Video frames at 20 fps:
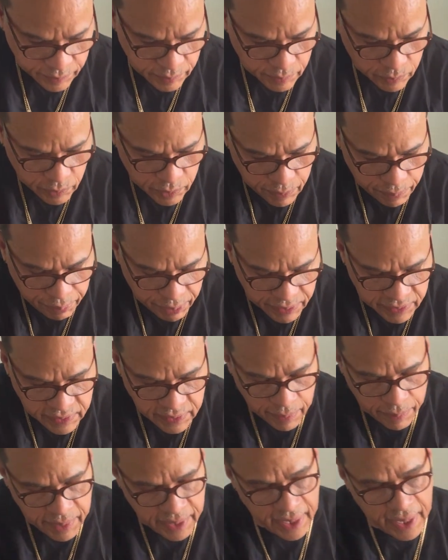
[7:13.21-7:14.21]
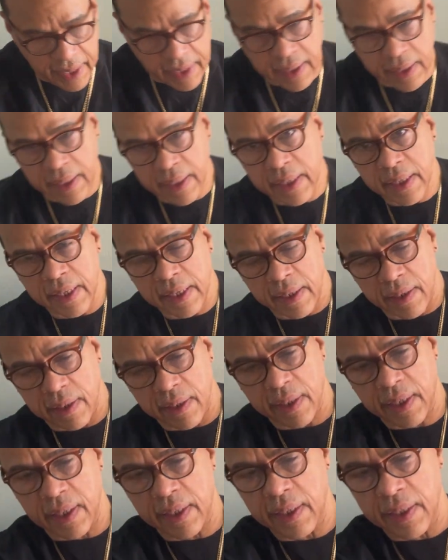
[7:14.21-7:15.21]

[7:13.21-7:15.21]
I'm gonna put some of that in there, get a look in